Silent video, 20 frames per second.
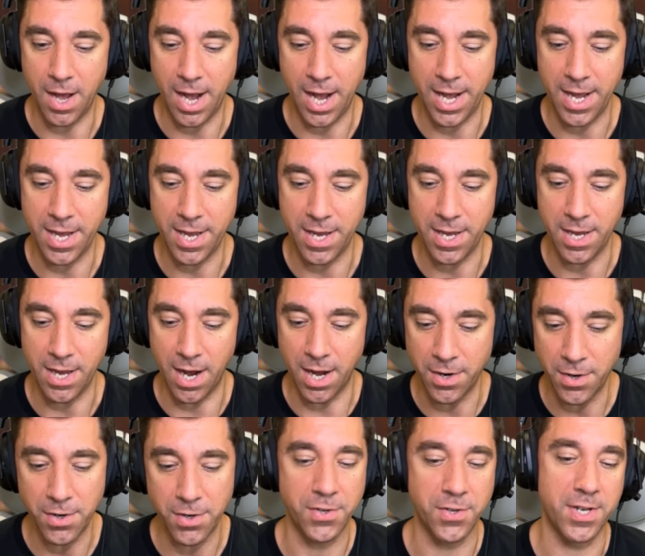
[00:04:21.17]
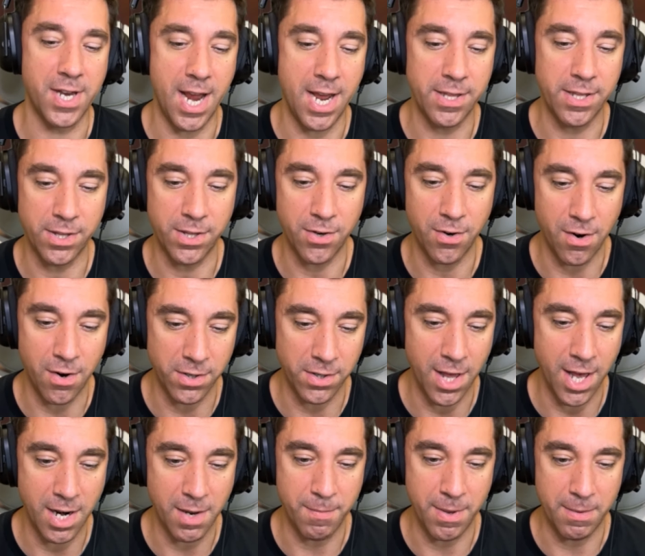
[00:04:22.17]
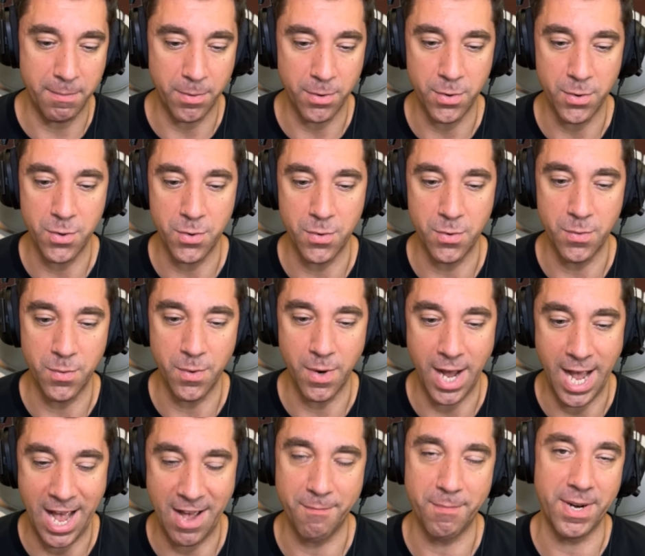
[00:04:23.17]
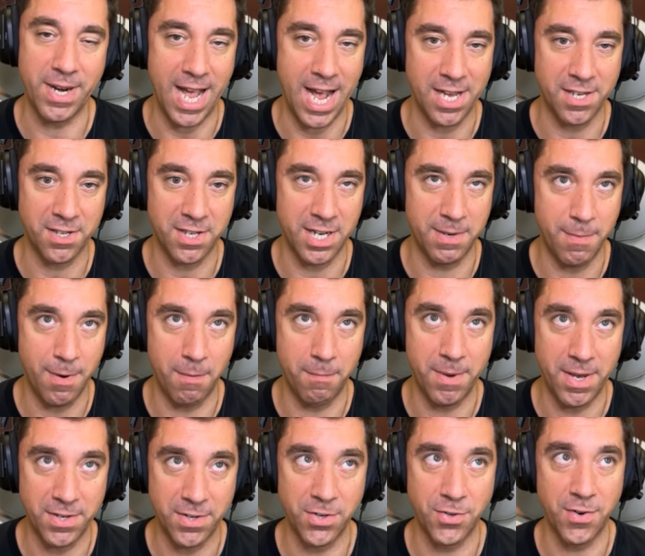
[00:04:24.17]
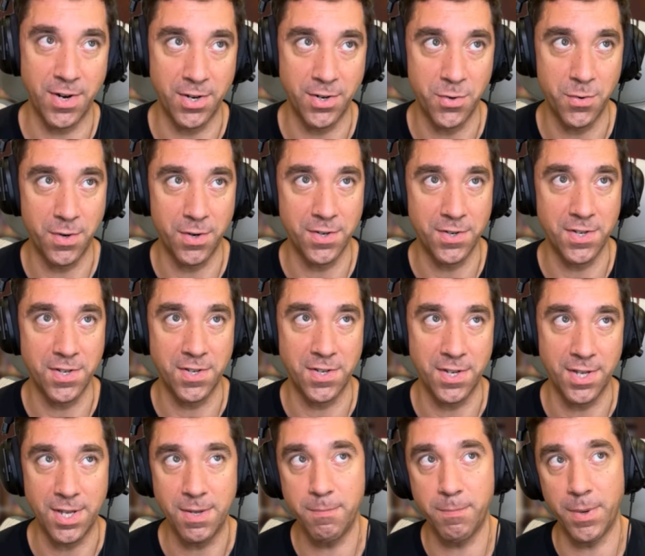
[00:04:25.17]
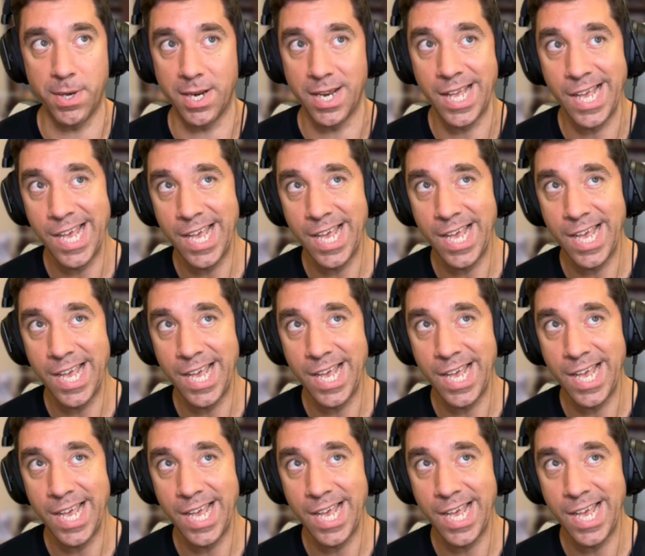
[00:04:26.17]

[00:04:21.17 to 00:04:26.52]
I understand that there are a lot of people who have been asking about Bayesic Training 200cc, but